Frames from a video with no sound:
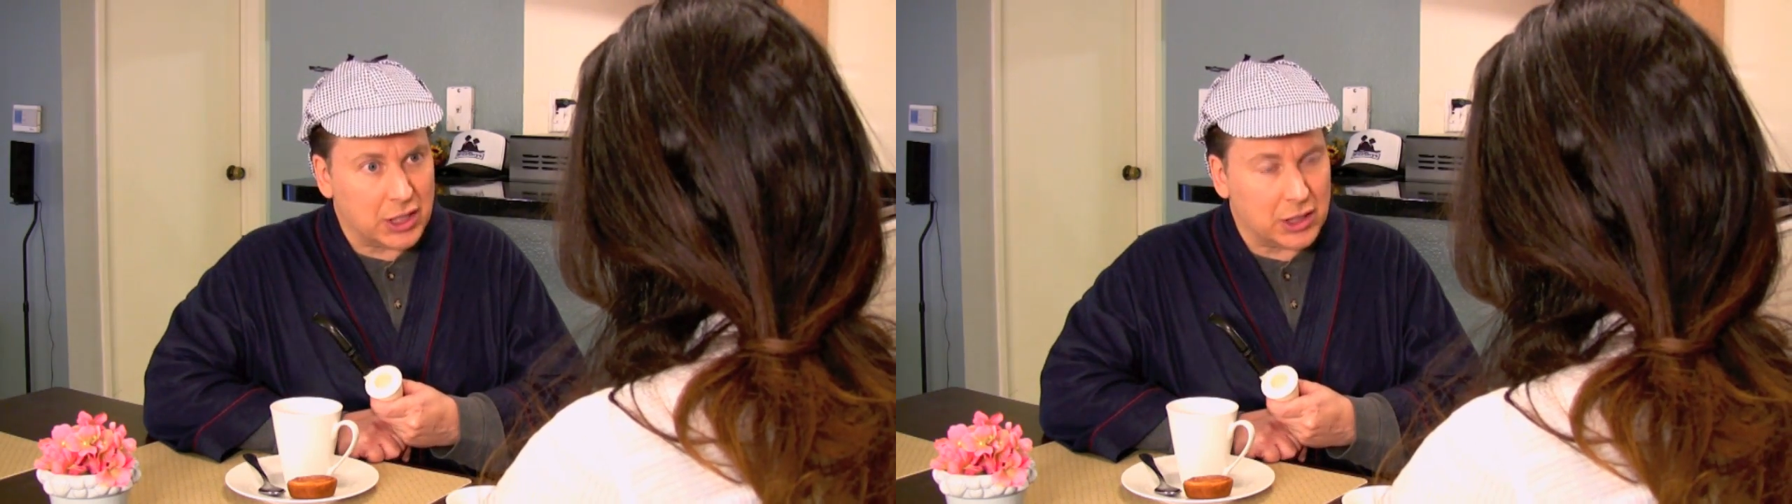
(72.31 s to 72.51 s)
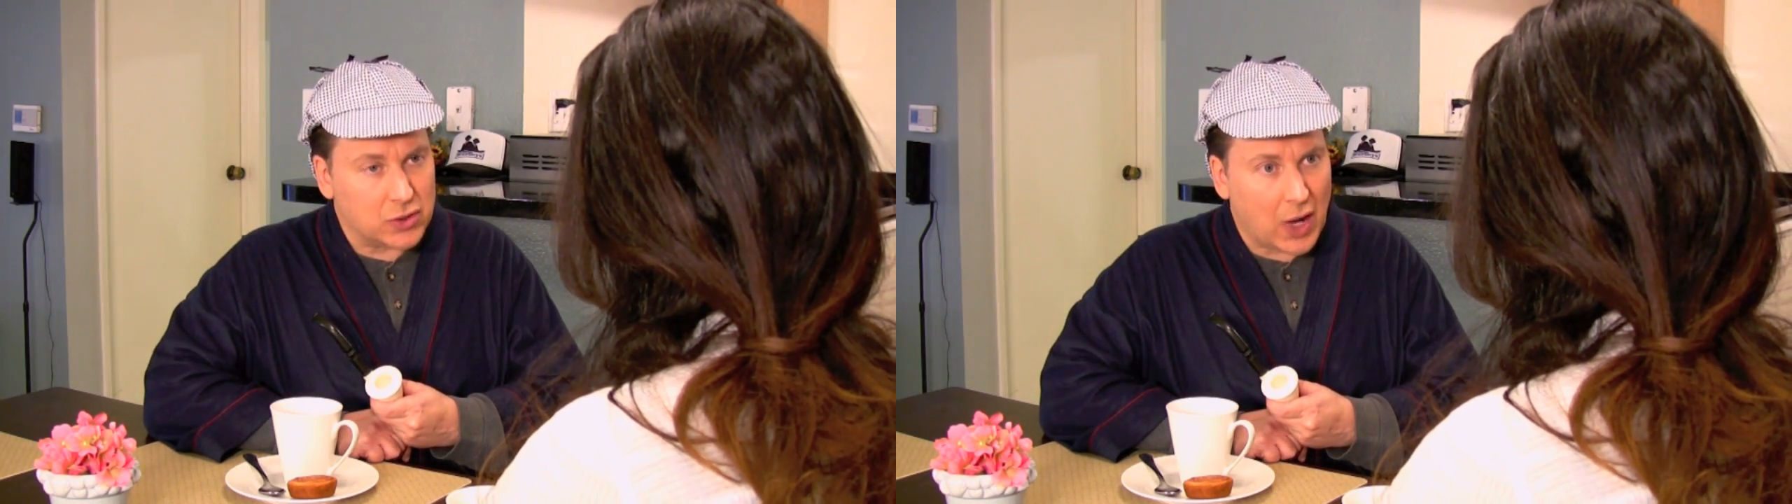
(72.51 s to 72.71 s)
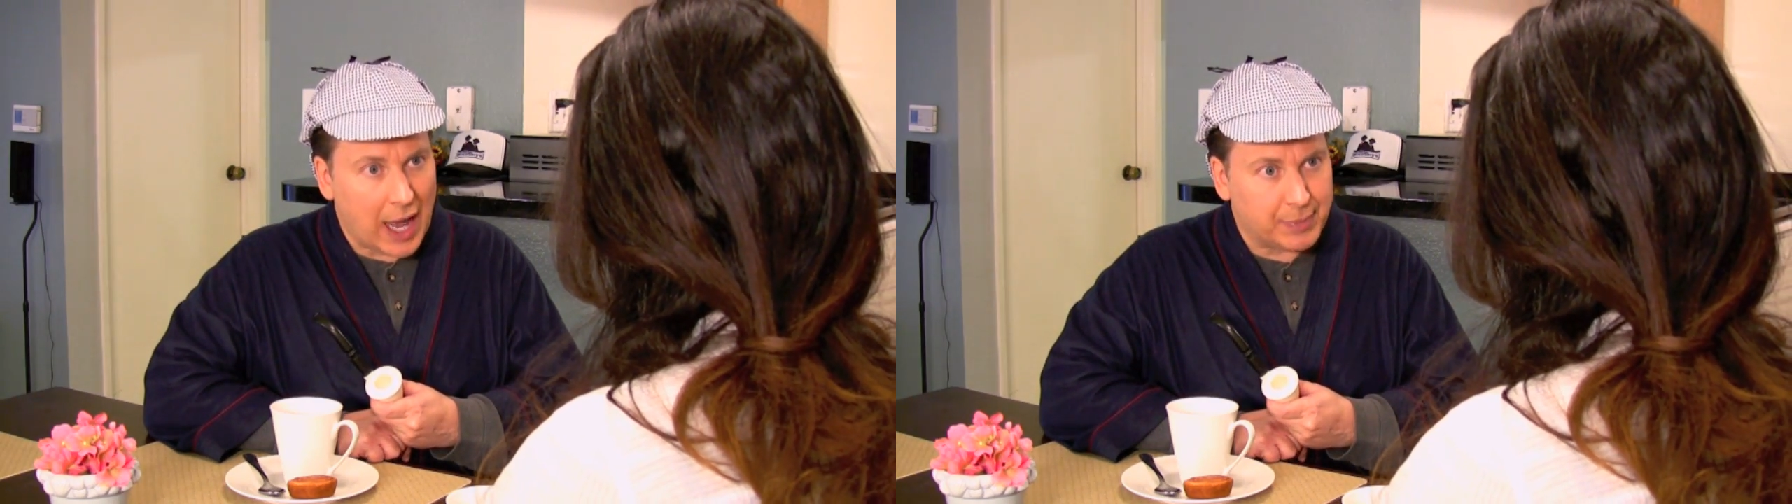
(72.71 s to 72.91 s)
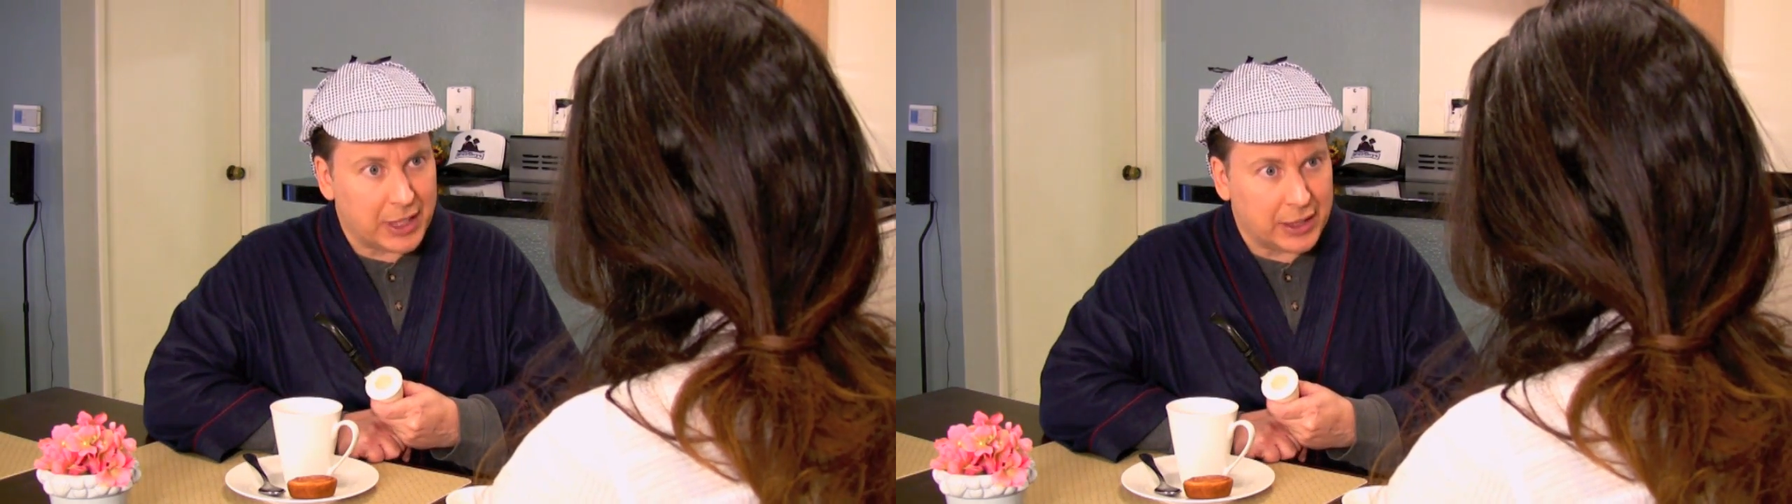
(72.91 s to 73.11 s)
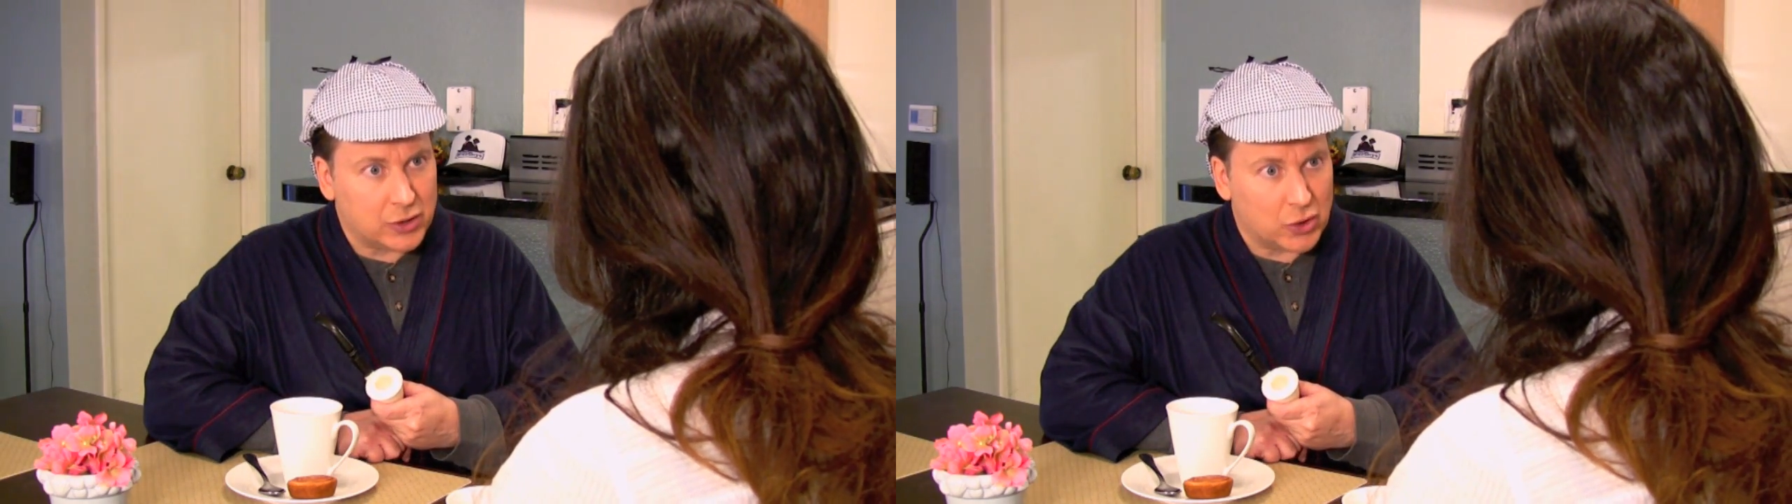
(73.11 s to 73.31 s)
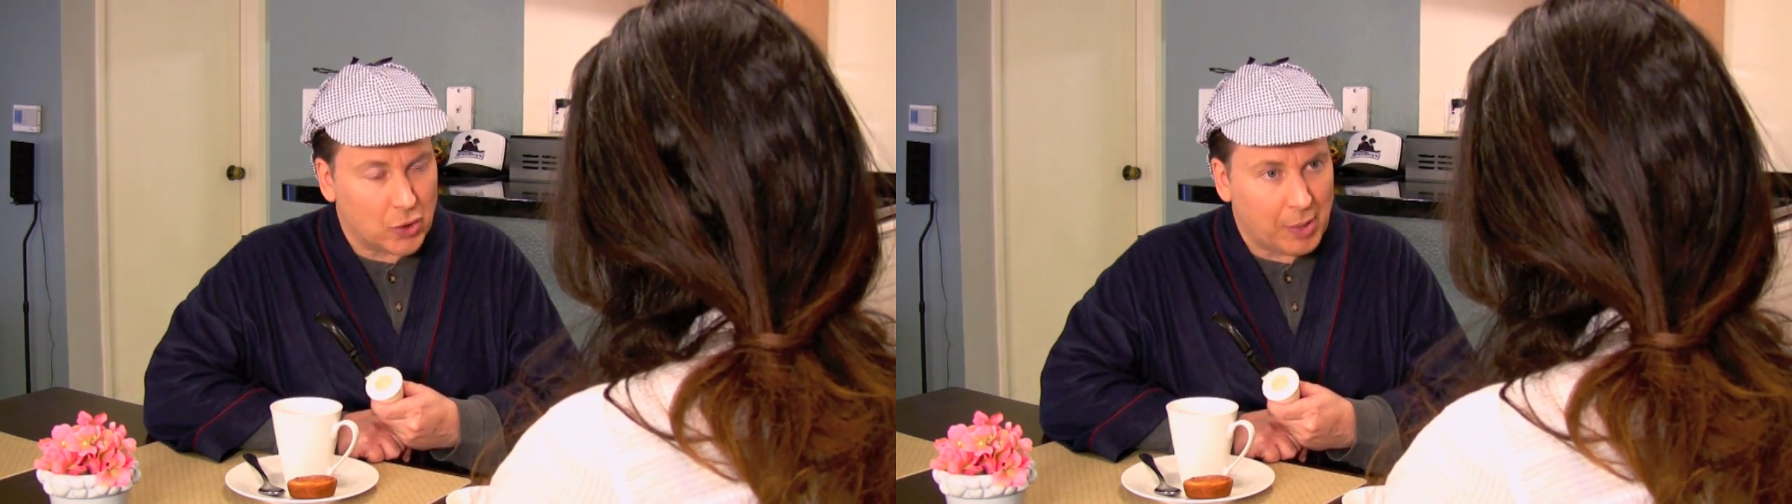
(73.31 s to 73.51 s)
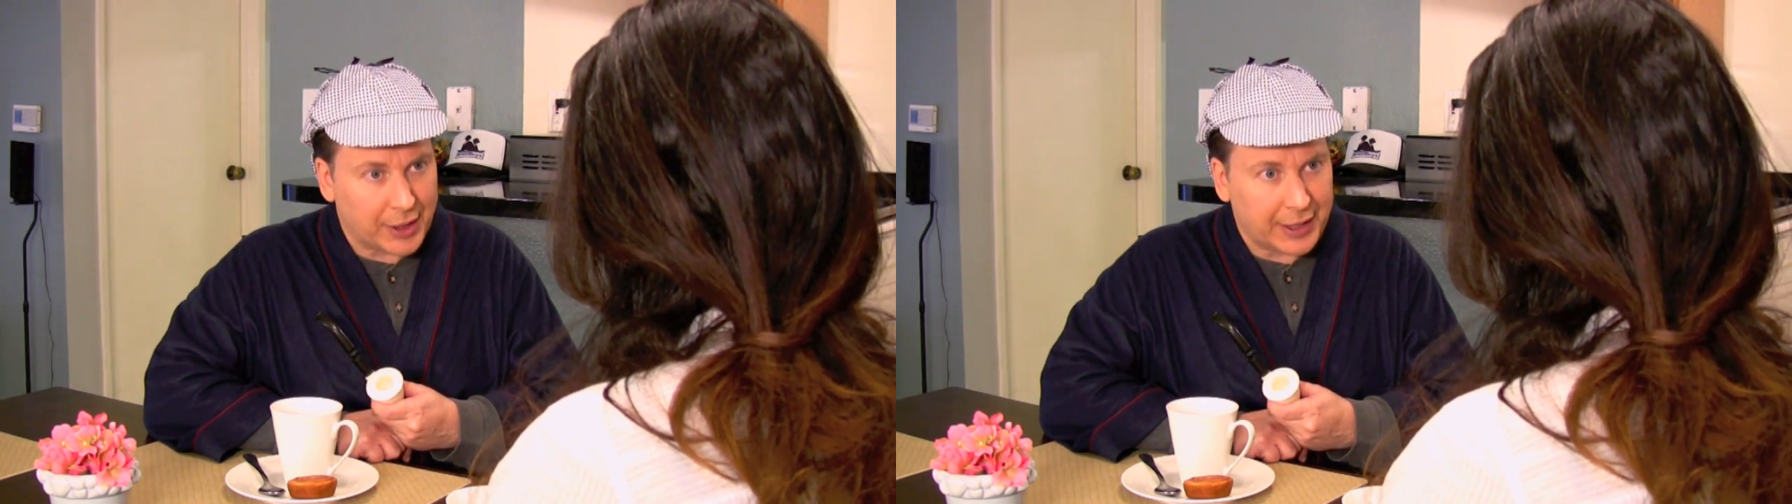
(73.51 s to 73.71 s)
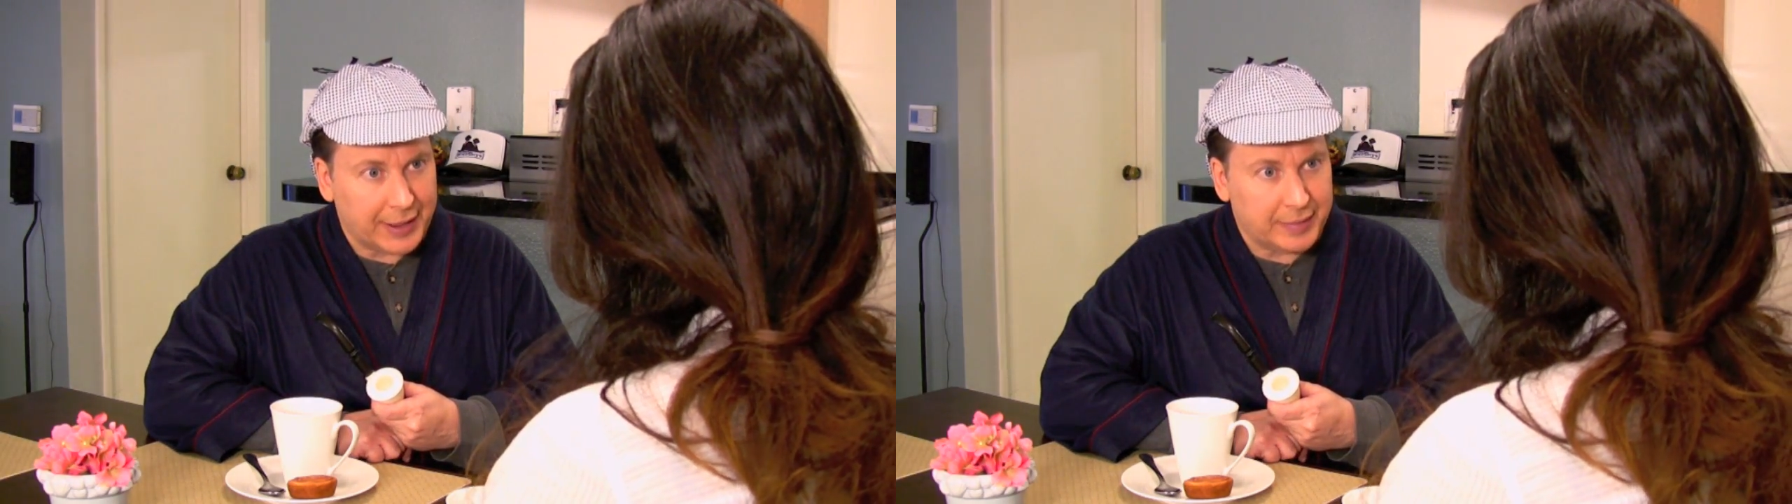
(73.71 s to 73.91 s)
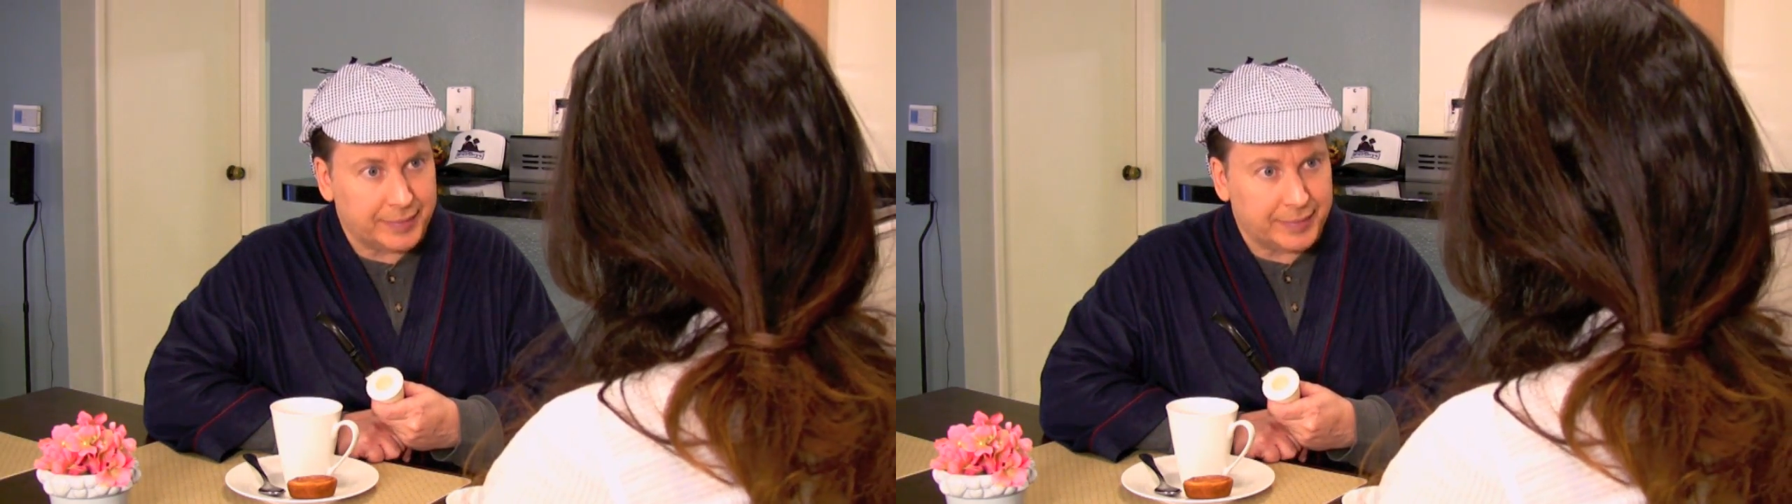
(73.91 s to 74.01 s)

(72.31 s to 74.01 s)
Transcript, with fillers: things are happening to your body?